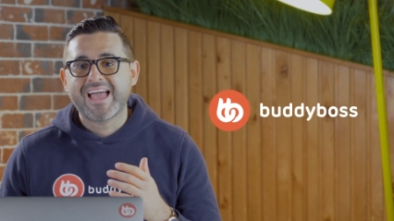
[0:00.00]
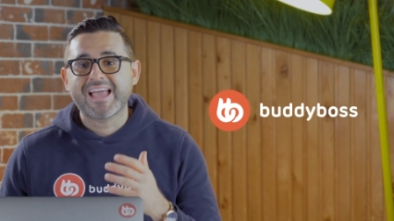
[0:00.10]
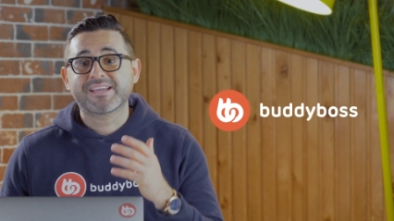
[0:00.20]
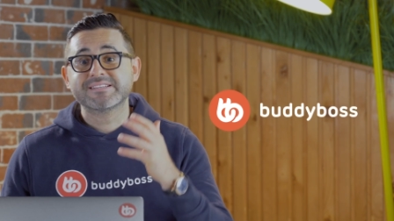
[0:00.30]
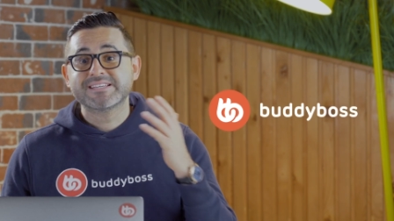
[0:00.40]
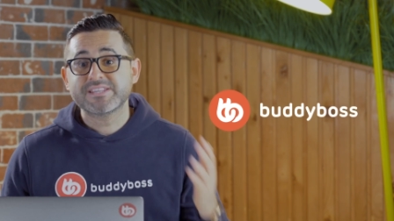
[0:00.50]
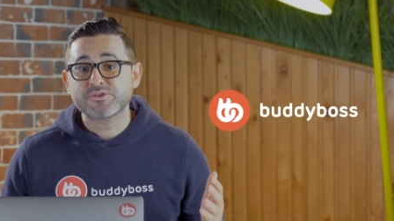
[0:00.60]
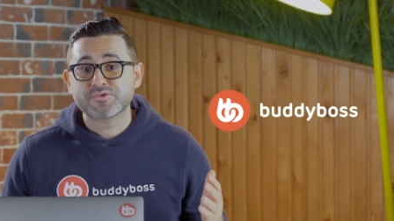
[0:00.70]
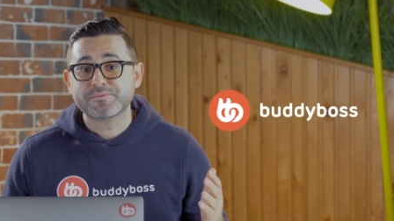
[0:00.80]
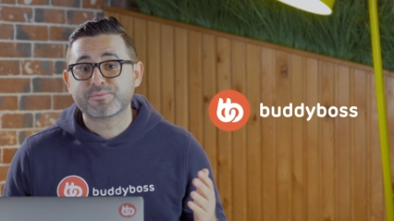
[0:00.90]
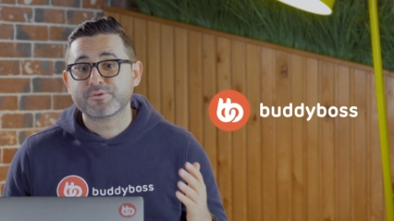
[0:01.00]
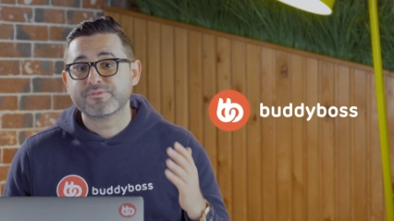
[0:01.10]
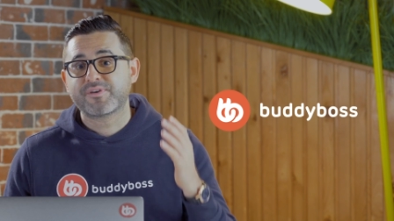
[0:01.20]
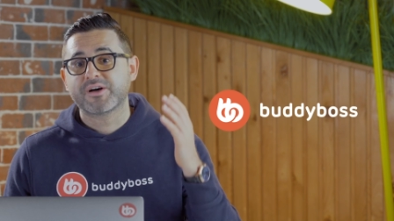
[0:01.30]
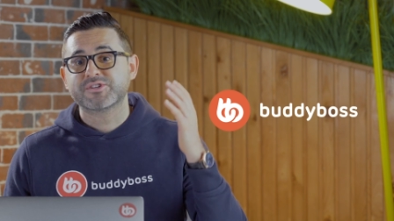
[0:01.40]
and continue to
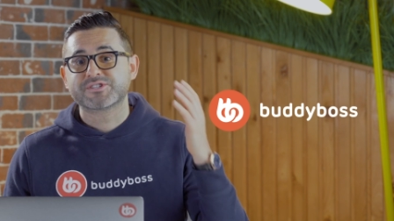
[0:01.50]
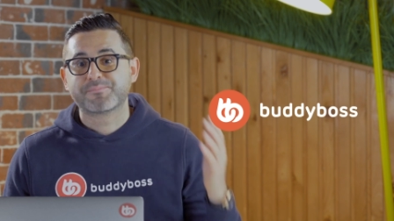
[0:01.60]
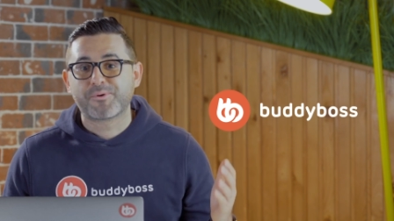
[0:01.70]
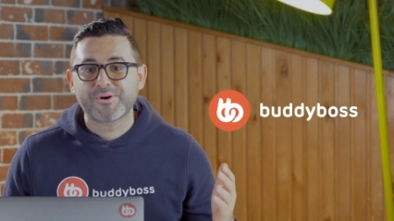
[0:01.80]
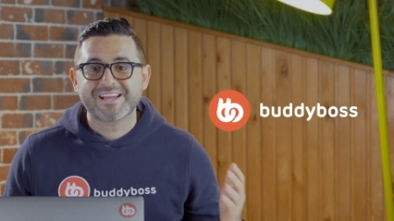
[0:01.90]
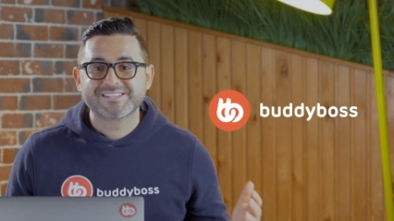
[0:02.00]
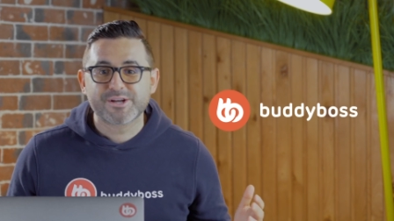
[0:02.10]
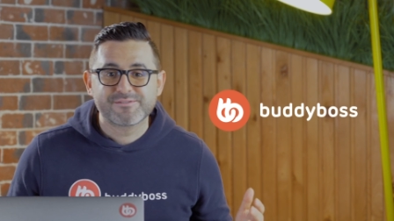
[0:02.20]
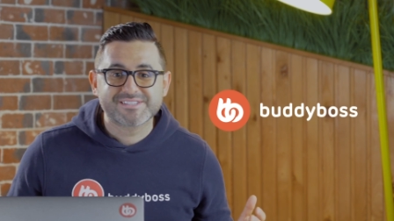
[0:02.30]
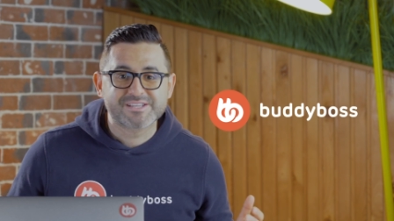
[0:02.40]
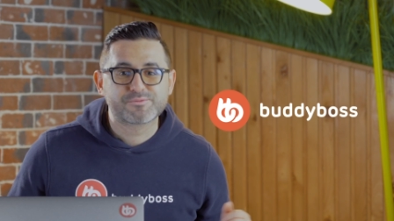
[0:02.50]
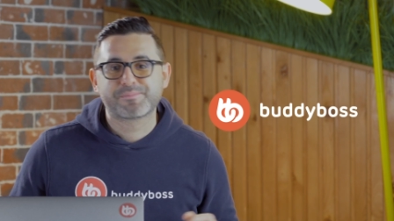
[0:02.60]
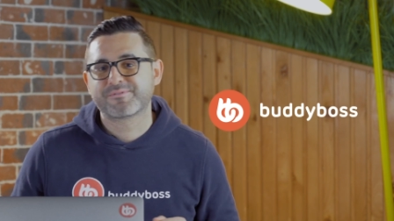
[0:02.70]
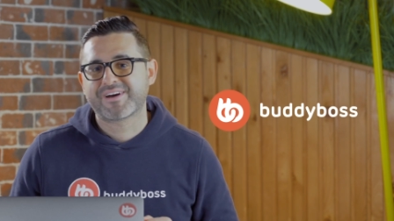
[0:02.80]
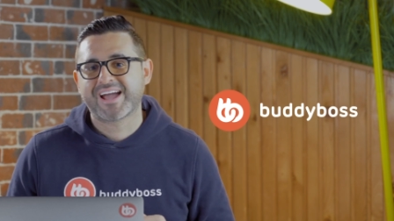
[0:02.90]
improve on the support and services we
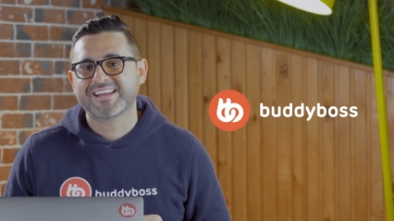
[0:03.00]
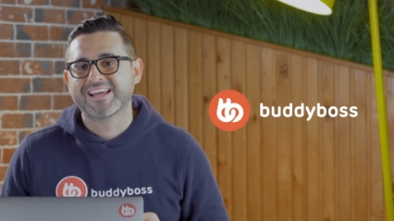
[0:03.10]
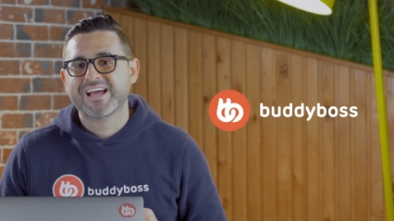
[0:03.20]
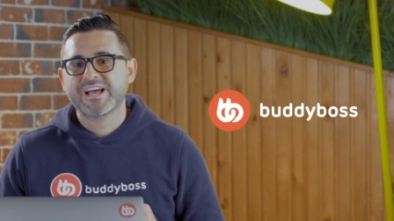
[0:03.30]
provide